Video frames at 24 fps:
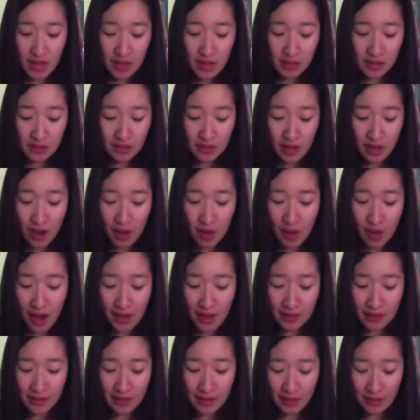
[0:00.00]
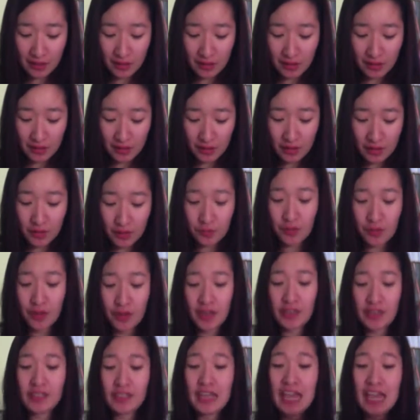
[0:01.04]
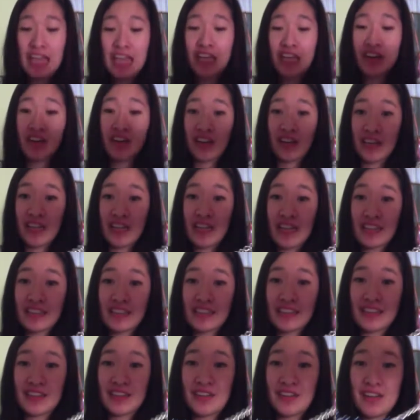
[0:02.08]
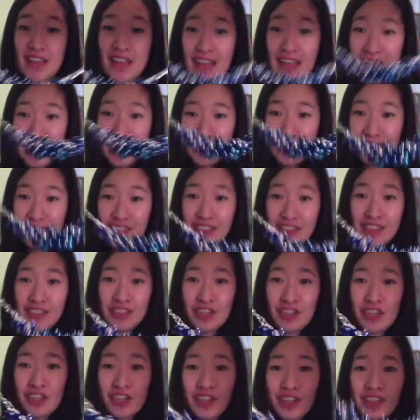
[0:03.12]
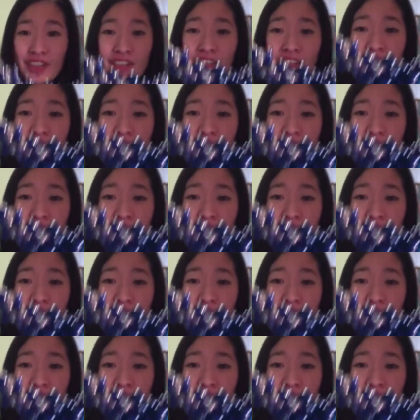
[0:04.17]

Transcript: So I did a little different take on it. So this is hers.